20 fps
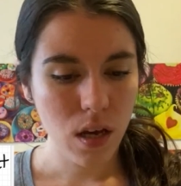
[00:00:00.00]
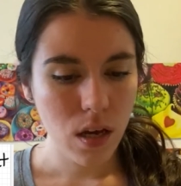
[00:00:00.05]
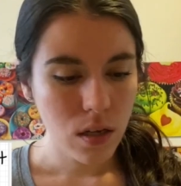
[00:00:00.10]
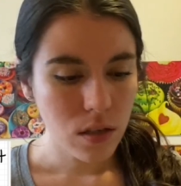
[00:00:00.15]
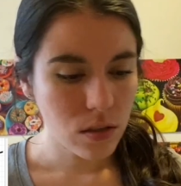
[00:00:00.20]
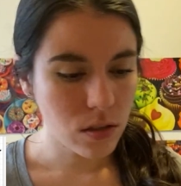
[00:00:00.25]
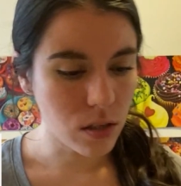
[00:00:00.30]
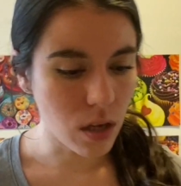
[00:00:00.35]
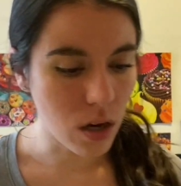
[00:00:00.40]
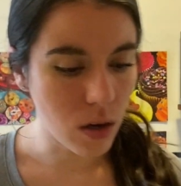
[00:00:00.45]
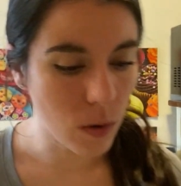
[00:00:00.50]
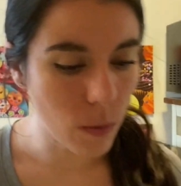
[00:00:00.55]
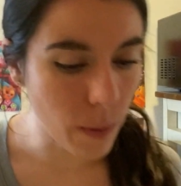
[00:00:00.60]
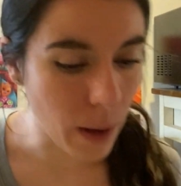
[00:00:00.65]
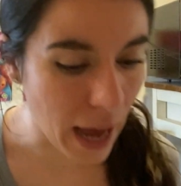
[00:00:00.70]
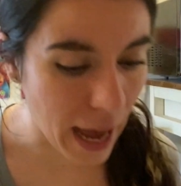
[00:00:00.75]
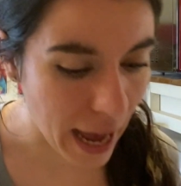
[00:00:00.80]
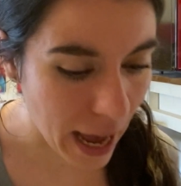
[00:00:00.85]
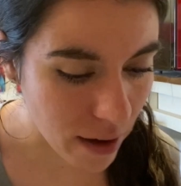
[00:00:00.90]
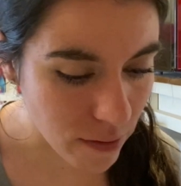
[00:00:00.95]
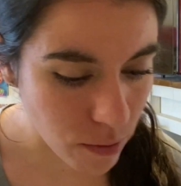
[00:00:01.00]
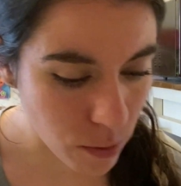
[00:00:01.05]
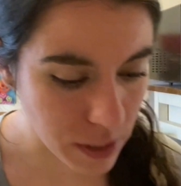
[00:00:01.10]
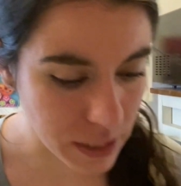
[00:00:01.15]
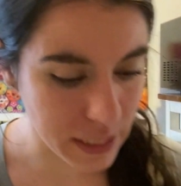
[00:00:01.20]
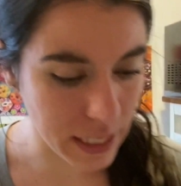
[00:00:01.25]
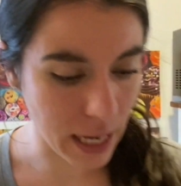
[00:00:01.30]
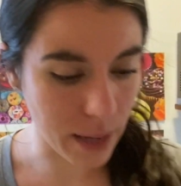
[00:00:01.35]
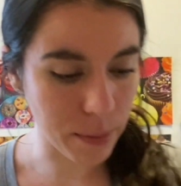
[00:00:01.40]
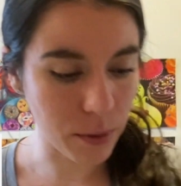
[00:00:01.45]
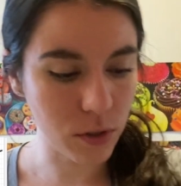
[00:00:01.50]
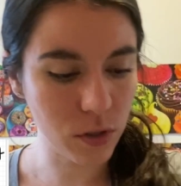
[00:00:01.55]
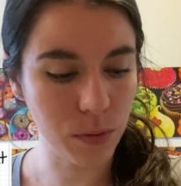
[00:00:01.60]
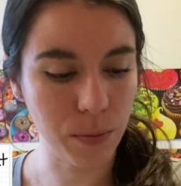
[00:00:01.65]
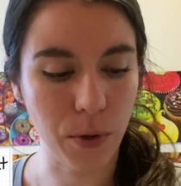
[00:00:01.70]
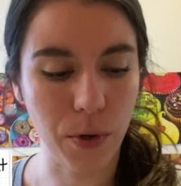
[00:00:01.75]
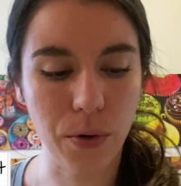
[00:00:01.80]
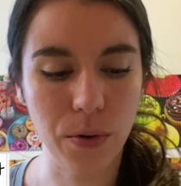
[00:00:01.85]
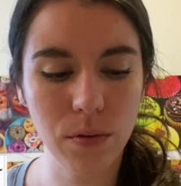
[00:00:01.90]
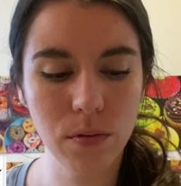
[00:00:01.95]
So I have 1
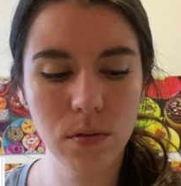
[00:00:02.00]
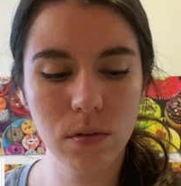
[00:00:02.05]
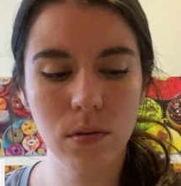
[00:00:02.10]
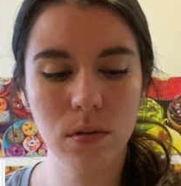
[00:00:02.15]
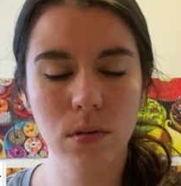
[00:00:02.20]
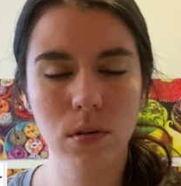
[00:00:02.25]
tablespoon,